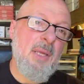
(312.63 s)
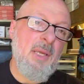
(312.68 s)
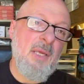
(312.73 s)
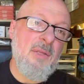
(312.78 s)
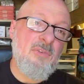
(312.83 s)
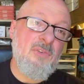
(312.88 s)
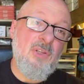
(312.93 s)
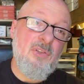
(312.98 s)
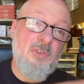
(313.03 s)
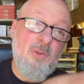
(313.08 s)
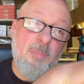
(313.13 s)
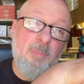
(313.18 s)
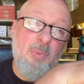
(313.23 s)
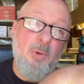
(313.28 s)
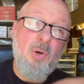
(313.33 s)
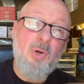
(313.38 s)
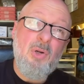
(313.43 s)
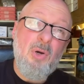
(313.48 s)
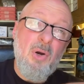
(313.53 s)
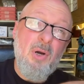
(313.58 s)
is just to
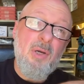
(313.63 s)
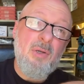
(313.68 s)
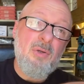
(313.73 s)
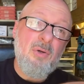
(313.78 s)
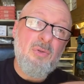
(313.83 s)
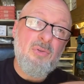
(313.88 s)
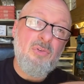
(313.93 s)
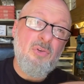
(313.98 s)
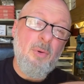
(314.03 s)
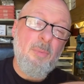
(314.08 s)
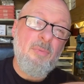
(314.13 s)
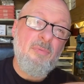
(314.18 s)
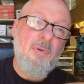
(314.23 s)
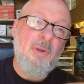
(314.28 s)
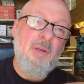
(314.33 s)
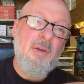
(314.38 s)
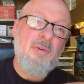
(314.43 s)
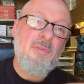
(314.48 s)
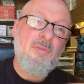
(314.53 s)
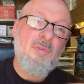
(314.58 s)
put an iron on top of
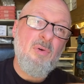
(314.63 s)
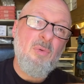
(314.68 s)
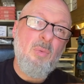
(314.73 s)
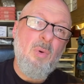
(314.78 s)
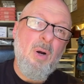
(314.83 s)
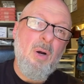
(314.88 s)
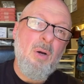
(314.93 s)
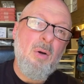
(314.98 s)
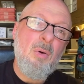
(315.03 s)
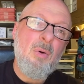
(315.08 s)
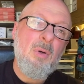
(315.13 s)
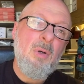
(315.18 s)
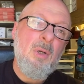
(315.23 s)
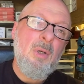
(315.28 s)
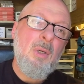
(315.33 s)
it for a while